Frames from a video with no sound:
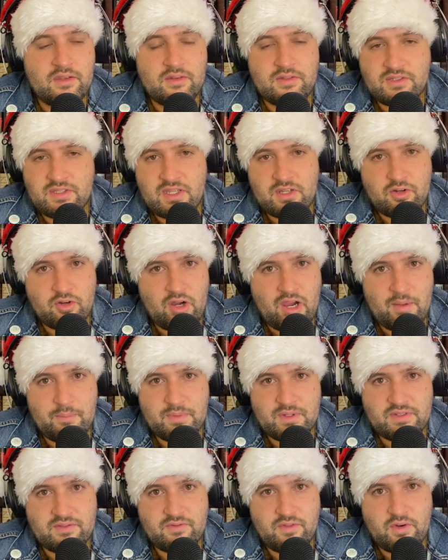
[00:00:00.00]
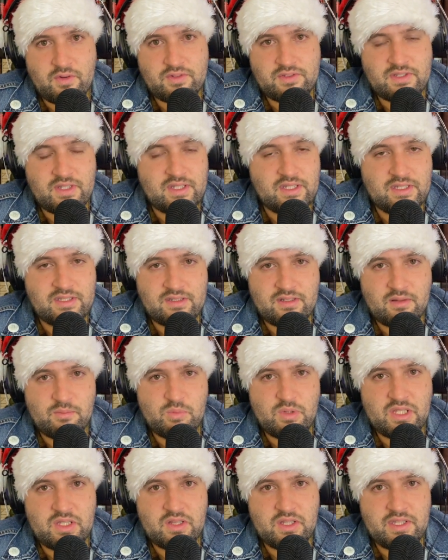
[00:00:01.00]
you see Krampus first and he's
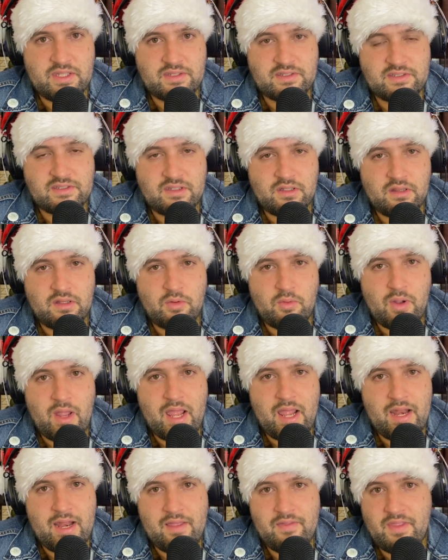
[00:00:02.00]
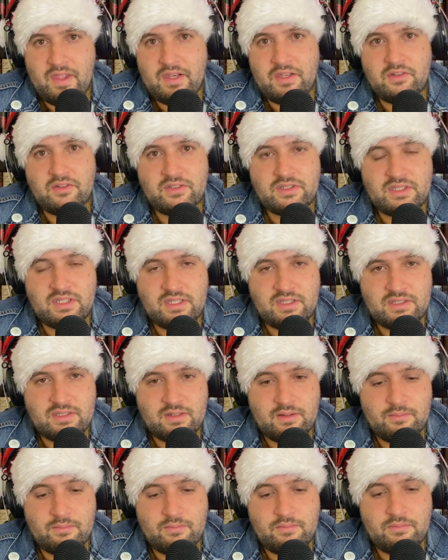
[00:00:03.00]
completely in silhouette, and then you see
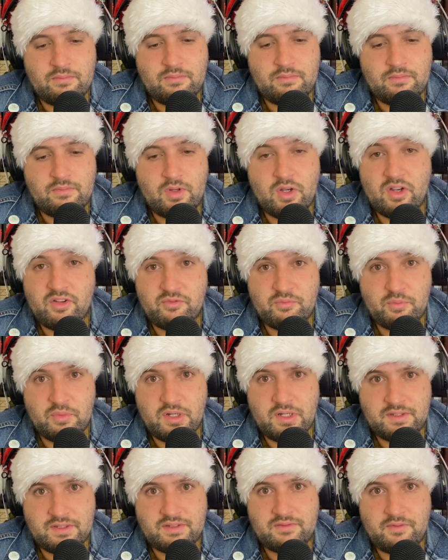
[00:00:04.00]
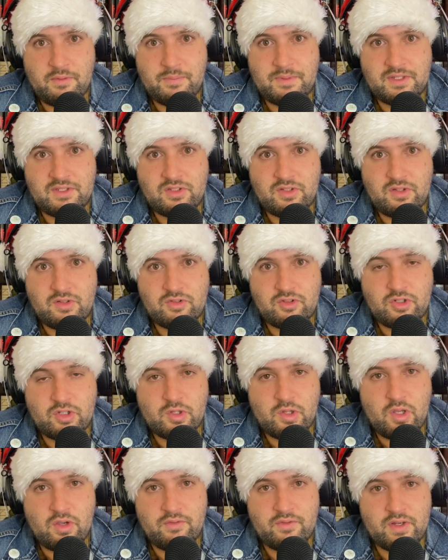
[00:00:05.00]
some hoof prints from these huge
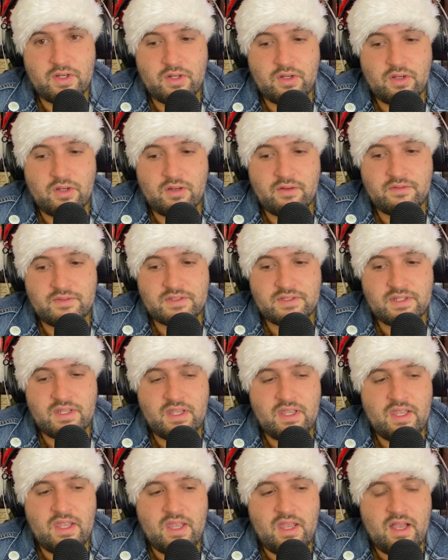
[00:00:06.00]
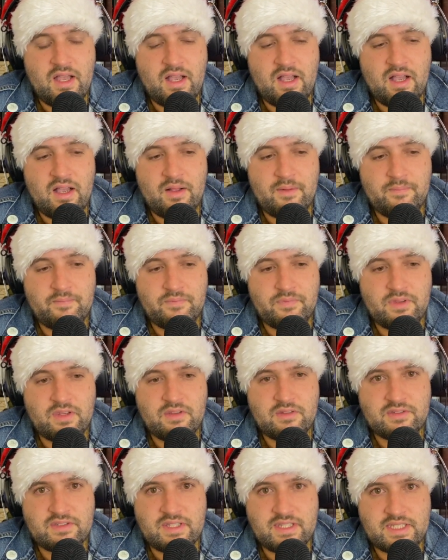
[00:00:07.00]
cloven hooves.
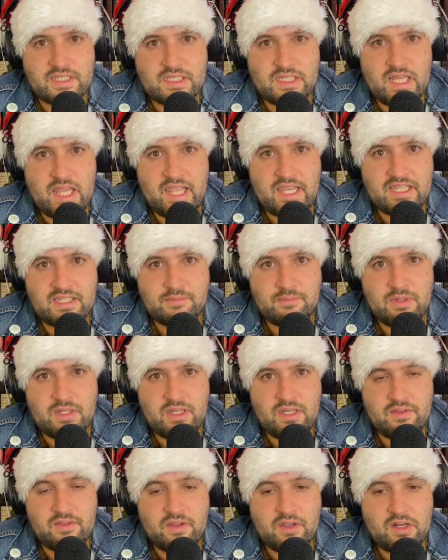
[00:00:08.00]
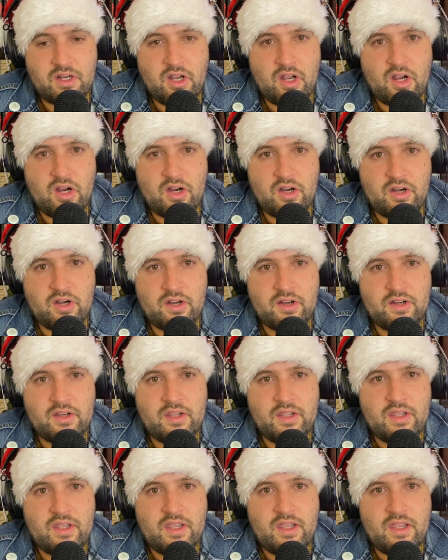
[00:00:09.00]
You see his legs beneath a car.